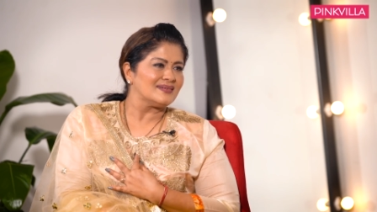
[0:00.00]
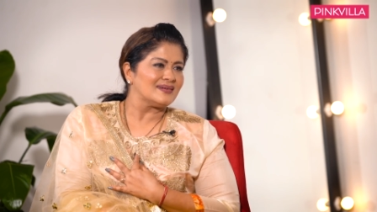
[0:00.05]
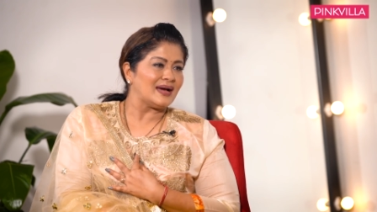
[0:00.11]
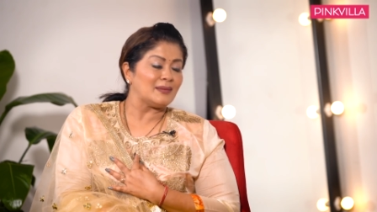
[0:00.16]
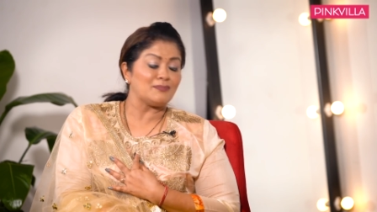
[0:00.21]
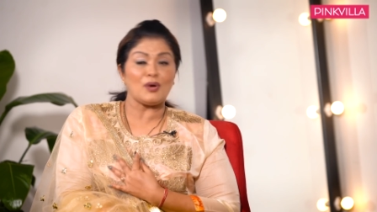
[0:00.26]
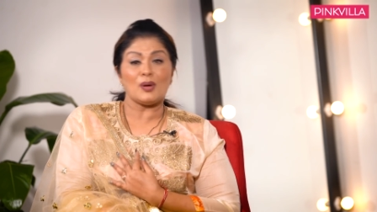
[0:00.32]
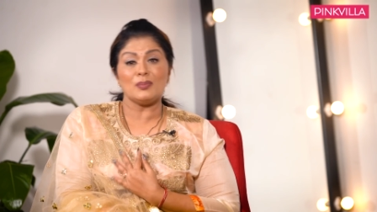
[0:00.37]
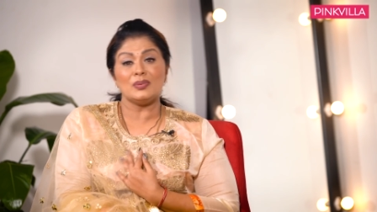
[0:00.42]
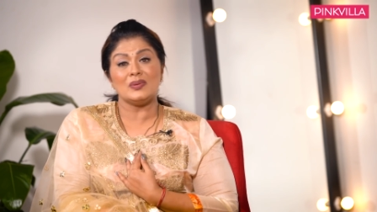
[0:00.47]

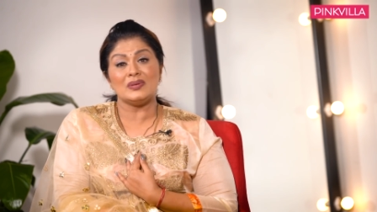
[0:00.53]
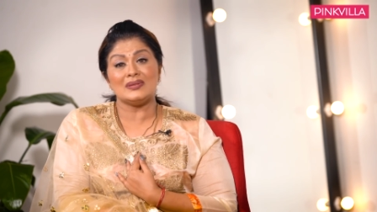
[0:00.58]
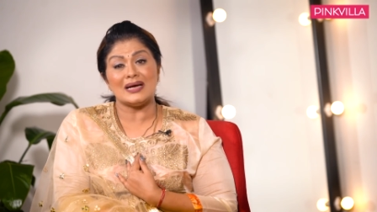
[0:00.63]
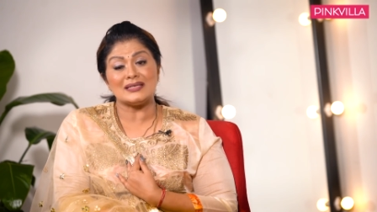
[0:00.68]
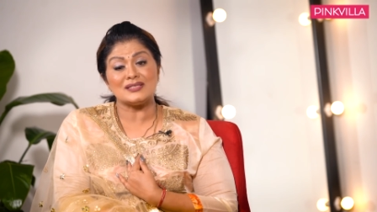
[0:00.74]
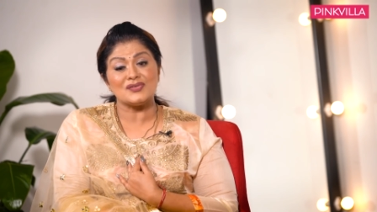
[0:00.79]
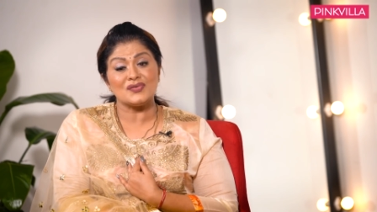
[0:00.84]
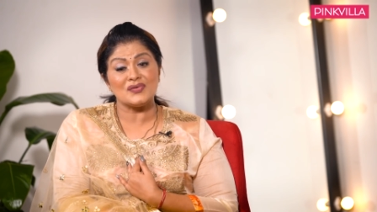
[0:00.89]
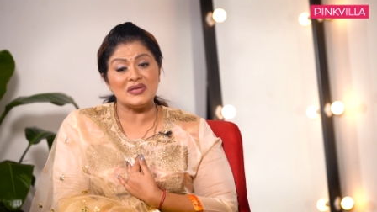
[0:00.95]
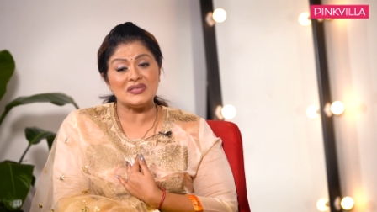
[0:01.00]
and probably
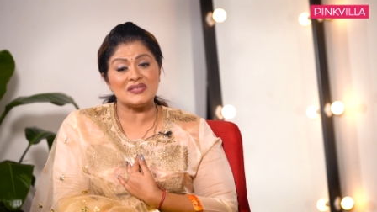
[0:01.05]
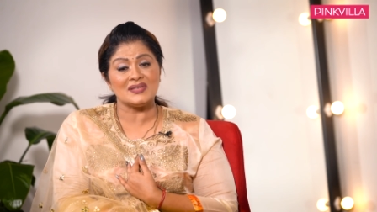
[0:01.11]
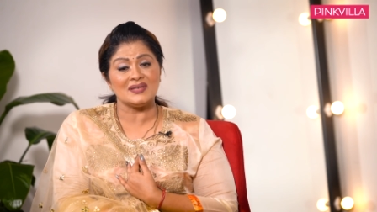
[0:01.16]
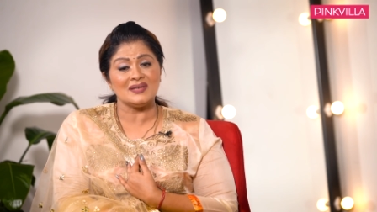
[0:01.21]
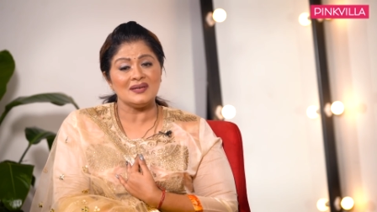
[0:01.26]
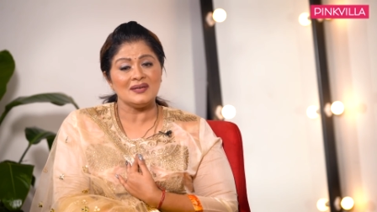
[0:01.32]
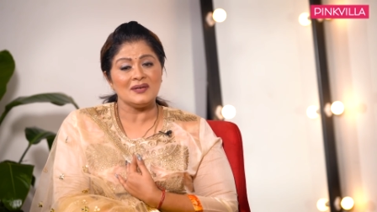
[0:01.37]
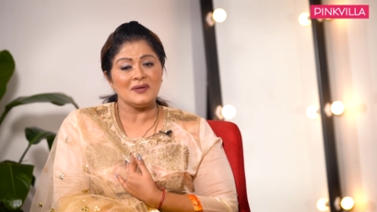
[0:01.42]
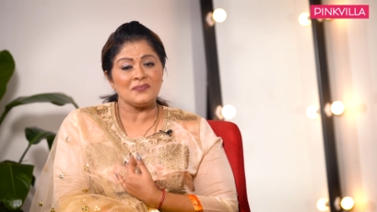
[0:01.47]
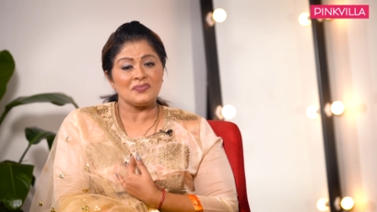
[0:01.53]
that's the reason
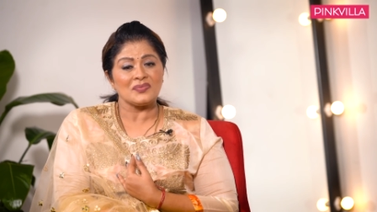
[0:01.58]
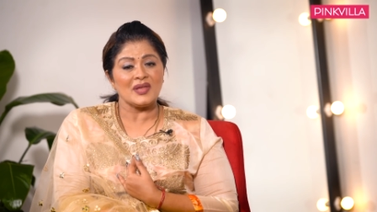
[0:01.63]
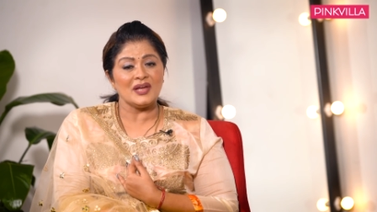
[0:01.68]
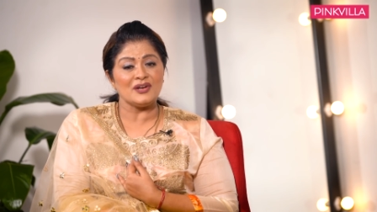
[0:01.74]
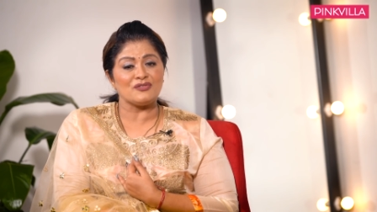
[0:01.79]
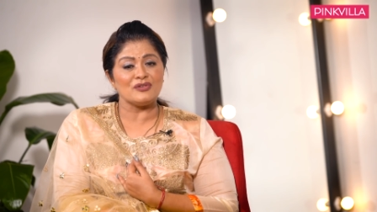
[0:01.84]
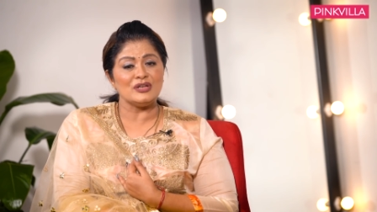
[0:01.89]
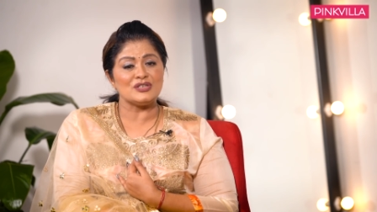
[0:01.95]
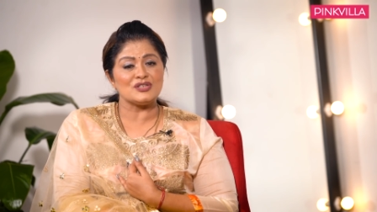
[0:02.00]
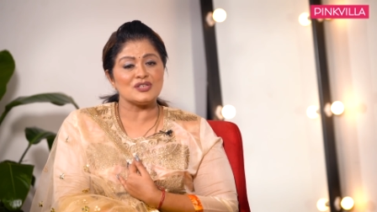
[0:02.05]

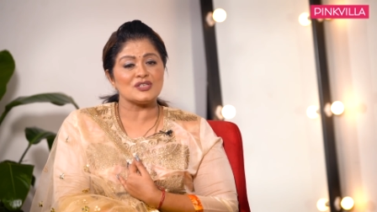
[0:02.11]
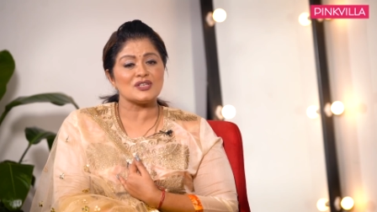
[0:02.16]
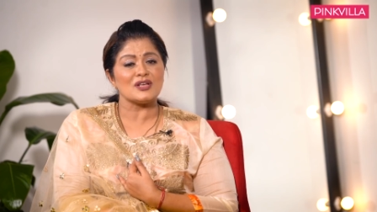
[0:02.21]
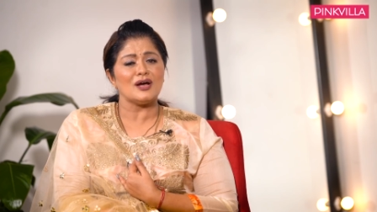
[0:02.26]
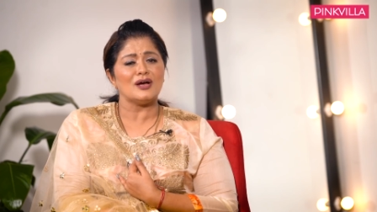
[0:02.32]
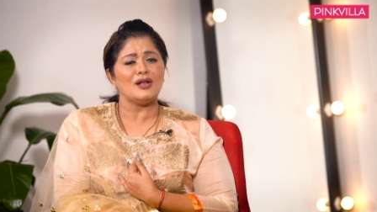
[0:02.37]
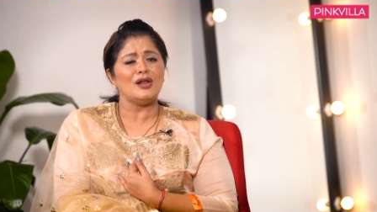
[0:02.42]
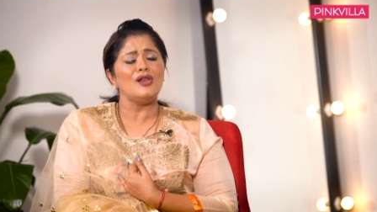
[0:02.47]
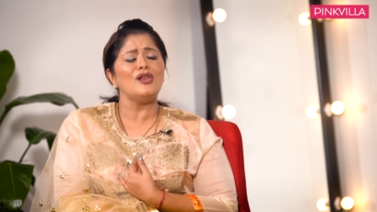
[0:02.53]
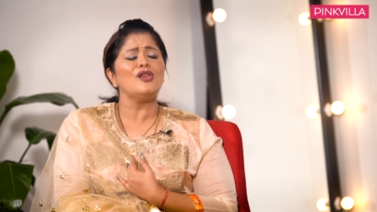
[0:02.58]
it reaches
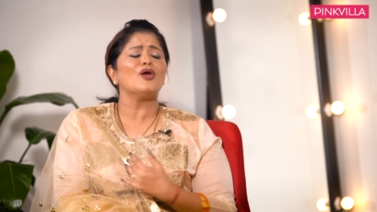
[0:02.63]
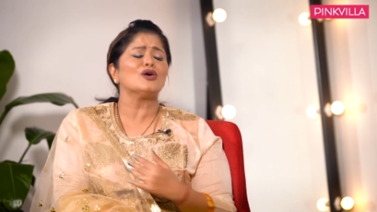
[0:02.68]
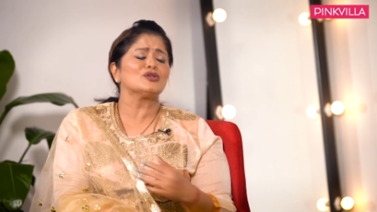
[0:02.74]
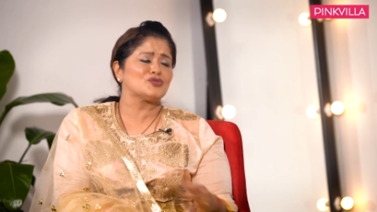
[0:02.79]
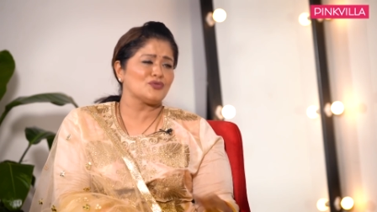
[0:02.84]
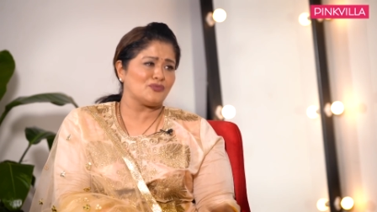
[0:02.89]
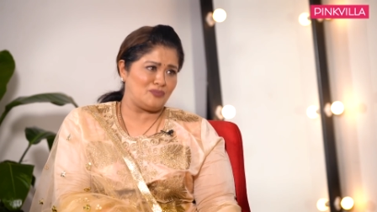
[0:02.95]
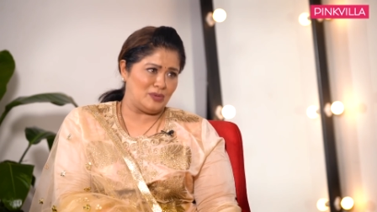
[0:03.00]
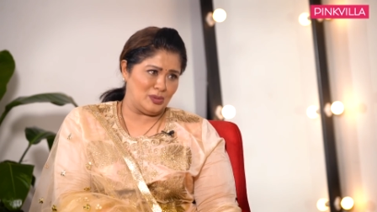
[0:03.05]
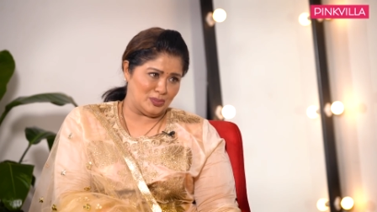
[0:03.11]

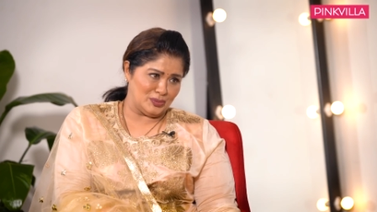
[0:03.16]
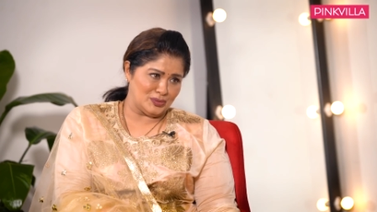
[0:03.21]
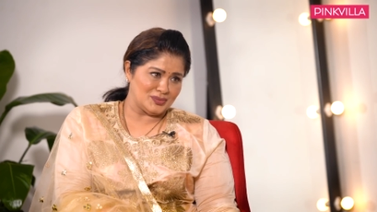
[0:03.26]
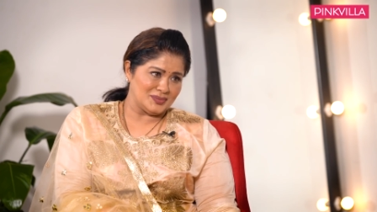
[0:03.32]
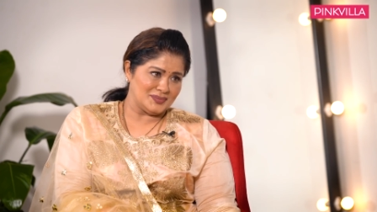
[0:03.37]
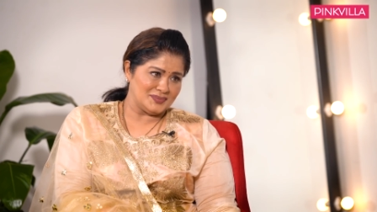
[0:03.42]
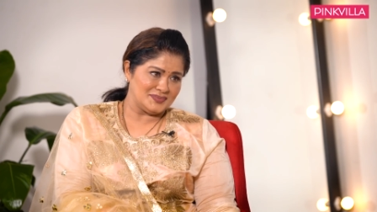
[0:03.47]
lots of people